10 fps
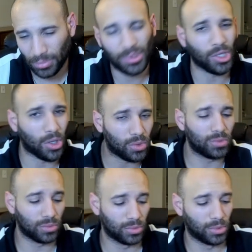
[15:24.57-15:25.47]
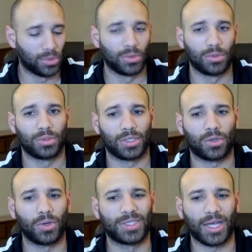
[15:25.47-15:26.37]
So let's
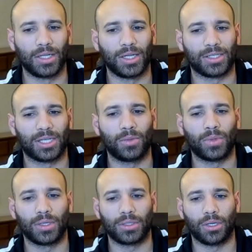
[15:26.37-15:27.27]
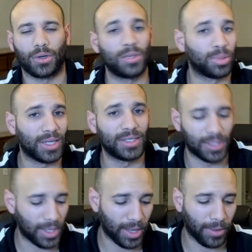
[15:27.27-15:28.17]
go ahead and take a look and see what, you know, he plays
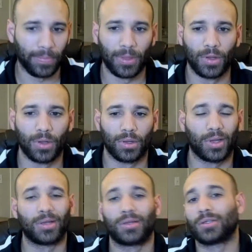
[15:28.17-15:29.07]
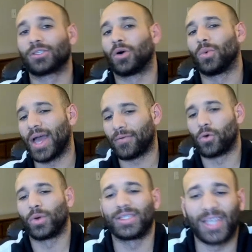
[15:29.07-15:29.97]
today. So we have
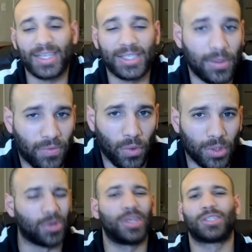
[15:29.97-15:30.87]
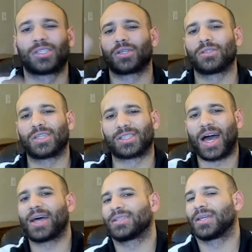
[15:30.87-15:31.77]
queen takes e4. So he just
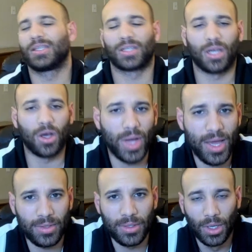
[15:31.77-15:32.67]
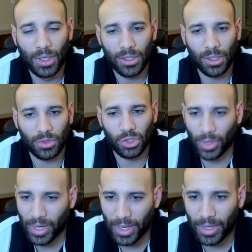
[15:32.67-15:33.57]
decides that he's going to go ahead and, you know,
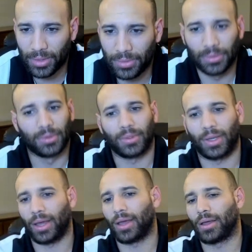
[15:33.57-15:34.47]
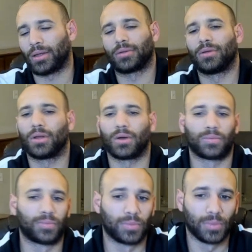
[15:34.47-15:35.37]
trade. And, you know,
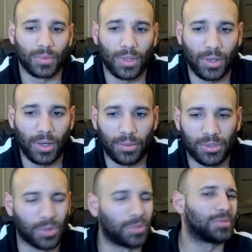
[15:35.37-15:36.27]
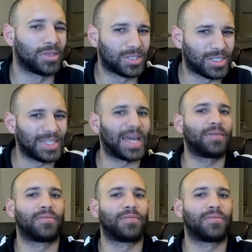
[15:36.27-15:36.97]
so a slight